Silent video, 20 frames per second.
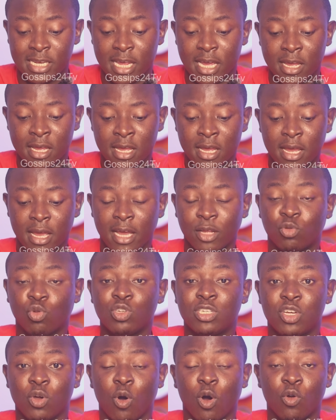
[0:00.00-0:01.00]
No, there I
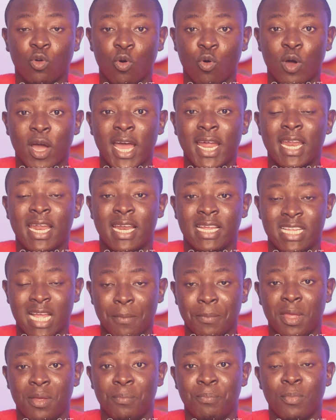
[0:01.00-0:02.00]
told you or no, and
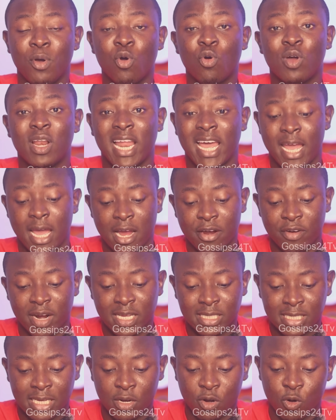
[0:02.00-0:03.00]
then yami bill like you are
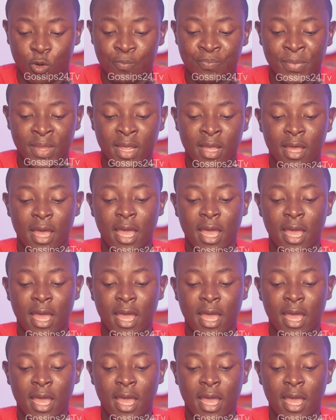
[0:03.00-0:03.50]
granting no